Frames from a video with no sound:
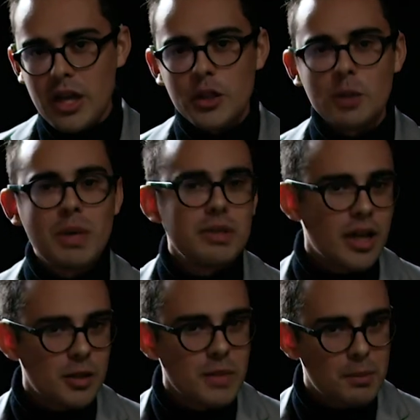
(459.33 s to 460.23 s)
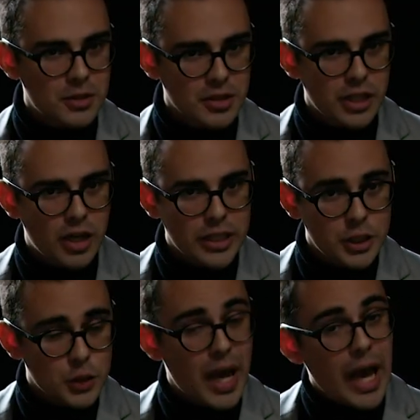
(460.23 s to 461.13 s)
There may be other members of the
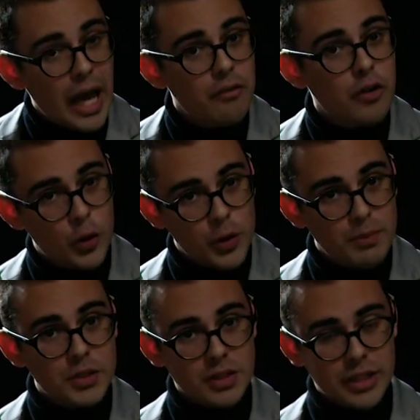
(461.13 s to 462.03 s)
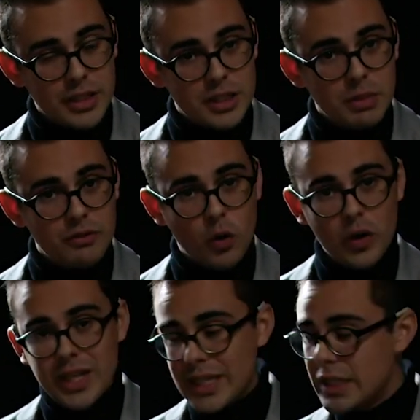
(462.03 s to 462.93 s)
audience who have heard music like this before
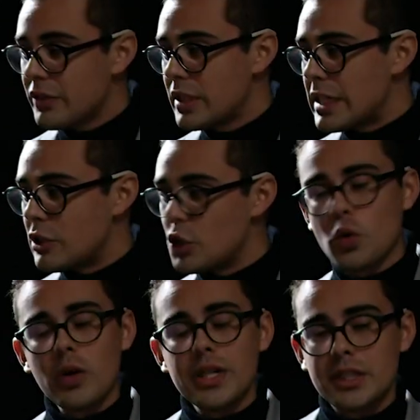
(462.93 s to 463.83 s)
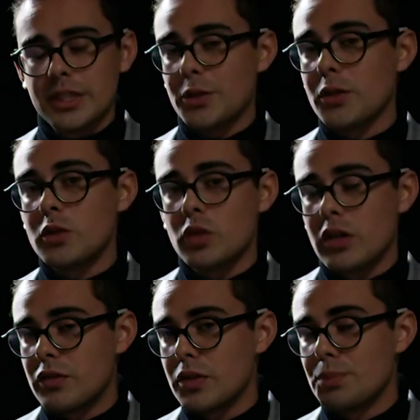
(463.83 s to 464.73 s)
and even enjoy serial and
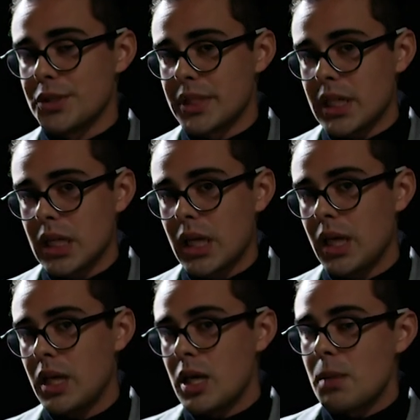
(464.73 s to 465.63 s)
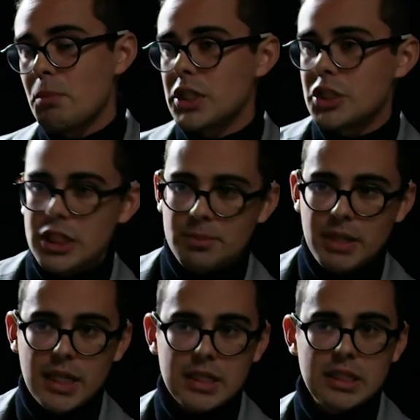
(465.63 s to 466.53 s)
12-tone music, but just
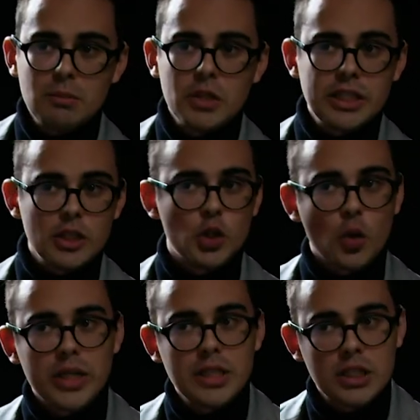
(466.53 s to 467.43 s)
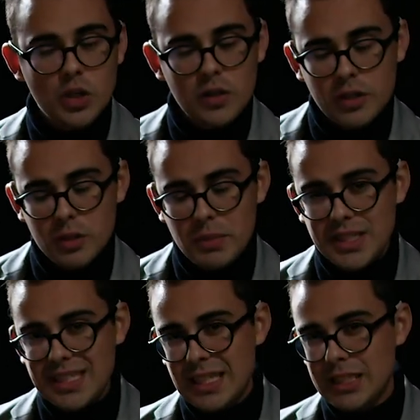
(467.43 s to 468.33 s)
because someone enjoys 12-tone
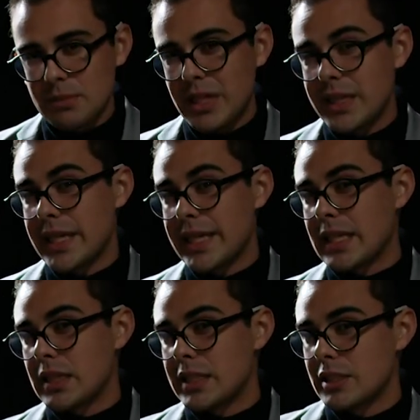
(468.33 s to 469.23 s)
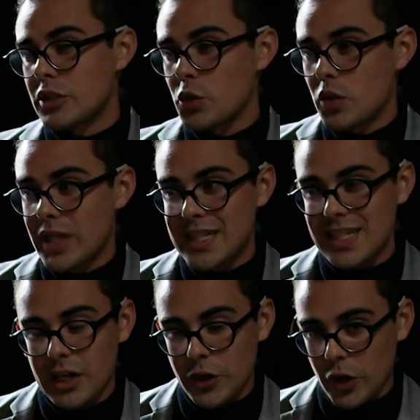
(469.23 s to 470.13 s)
music doesn't mean they can listen to an
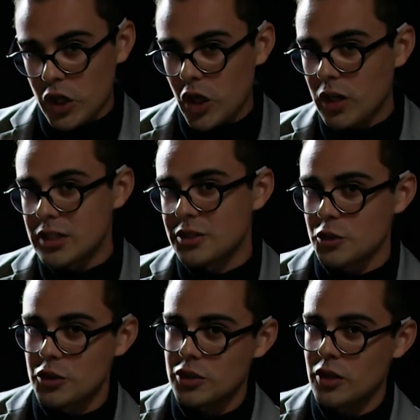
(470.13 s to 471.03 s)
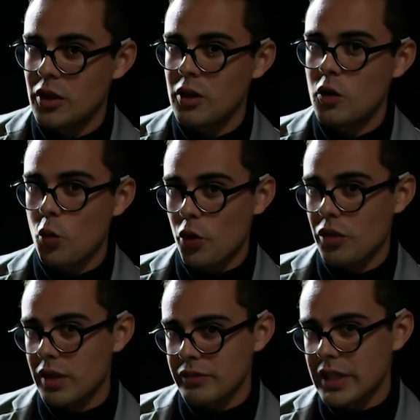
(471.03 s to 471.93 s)
entire concert's worth
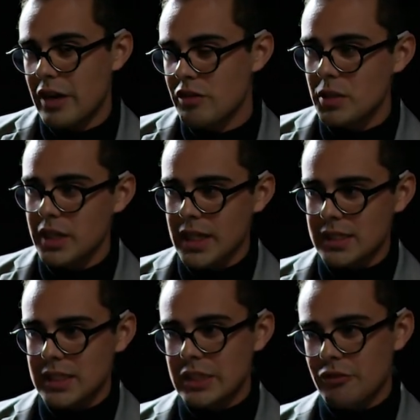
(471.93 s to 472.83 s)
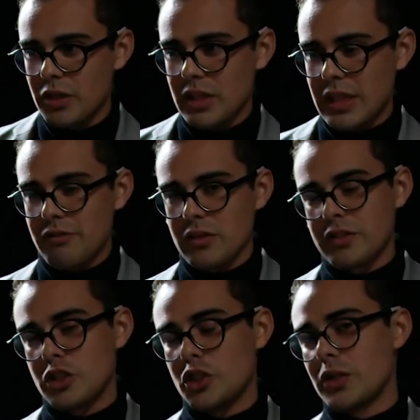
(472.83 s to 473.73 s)
of it. Everybody has a different level of
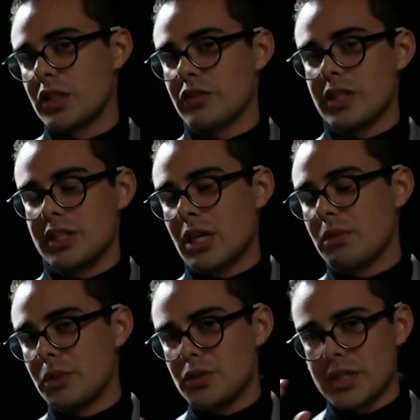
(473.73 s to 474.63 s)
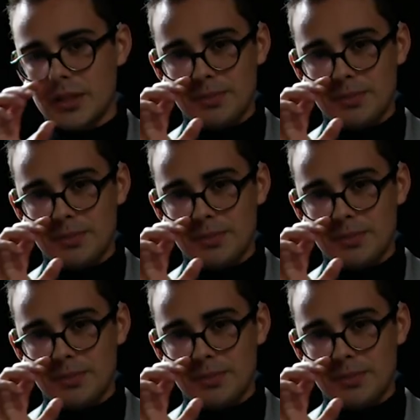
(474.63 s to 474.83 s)
endurance for this type of music.